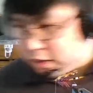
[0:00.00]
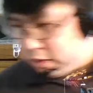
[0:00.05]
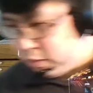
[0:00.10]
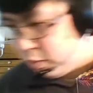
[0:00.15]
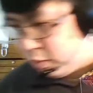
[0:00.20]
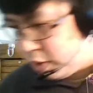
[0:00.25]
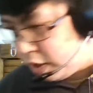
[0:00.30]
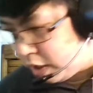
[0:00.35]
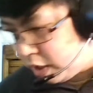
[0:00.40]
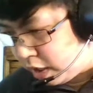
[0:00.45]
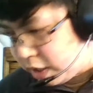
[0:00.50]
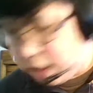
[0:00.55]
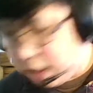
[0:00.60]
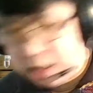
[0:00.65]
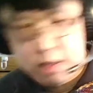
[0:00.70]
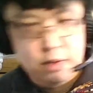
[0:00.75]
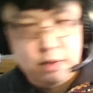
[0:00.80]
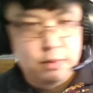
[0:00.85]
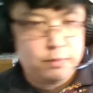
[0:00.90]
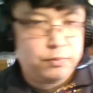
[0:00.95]
wood duck
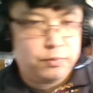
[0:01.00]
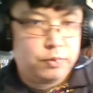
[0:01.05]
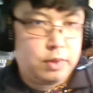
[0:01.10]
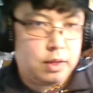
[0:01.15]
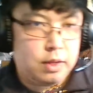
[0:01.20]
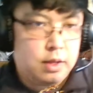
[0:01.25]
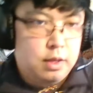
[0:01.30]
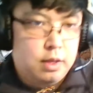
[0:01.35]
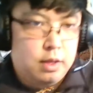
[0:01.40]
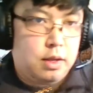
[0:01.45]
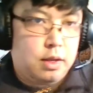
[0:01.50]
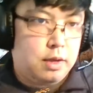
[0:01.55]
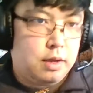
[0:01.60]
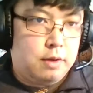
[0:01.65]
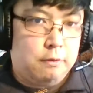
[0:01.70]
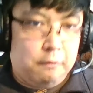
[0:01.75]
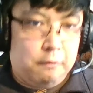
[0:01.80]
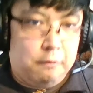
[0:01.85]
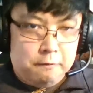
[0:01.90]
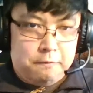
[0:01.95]

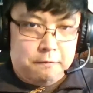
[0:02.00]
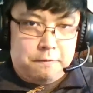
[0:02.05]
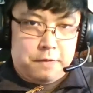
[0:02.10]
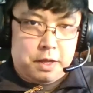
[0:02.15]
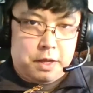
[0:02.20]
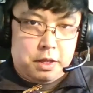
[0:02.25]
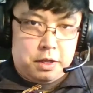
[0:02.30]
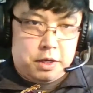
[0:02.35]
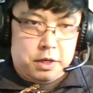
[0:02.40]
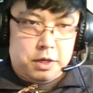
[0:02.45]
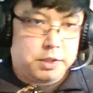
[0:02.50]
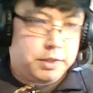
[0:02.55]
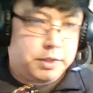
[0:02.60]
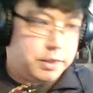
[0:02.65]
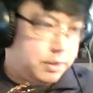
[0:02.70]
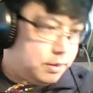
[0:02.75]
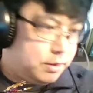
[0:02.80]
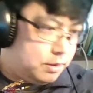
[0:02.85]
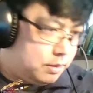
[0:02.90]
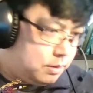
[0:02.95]

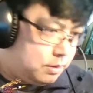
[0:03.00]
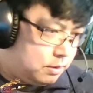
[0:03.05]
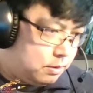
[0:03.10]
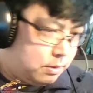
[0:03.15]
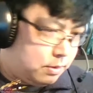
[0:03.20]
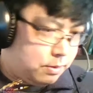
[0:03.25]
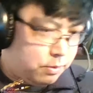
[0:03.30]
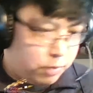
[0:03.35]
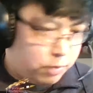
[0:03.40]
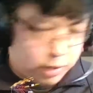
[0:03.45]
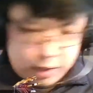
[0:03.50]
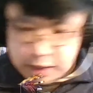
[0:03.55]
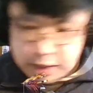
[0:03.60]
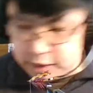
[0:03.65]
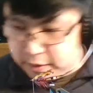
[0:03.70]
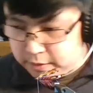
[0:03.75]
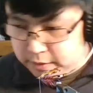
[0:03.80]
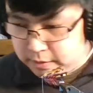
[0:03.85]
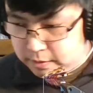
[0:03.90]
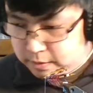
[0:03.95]
feelers. Wood
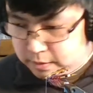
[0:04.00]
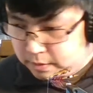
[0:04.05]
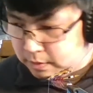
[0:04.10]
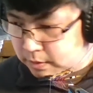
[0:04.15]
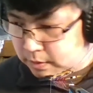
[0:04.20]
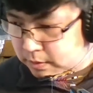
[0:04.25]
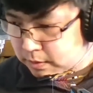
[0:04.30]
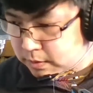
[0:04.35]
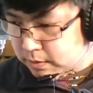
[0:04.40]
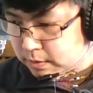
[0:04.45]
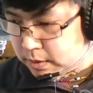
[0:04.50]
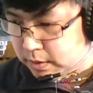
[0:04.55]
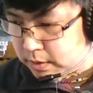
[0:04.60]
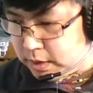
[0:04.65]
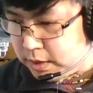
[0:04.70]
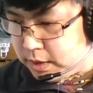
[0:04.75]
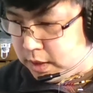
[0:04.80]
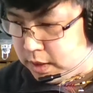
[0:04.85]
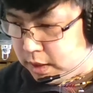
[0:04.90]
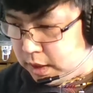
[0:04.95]
duck
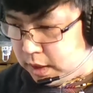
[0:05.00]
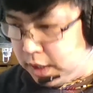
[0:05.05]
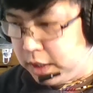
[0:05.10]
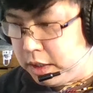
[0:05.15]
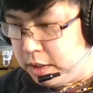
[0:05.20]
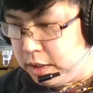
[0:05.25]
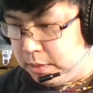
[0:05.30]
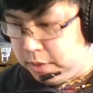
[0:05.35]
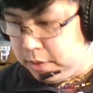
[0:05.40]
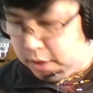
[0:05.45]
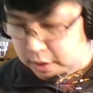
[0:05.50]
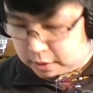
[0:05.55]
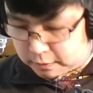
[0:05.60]
is unlikely to be